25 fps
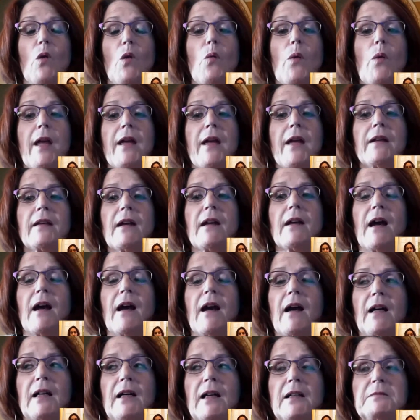When,
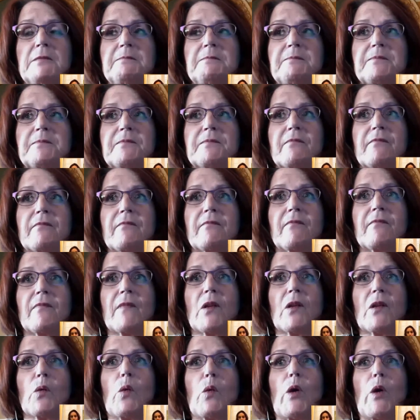uh,
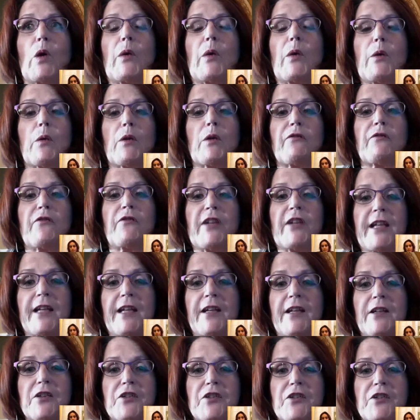when we were
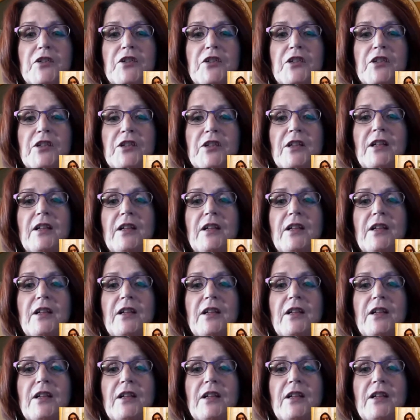finished,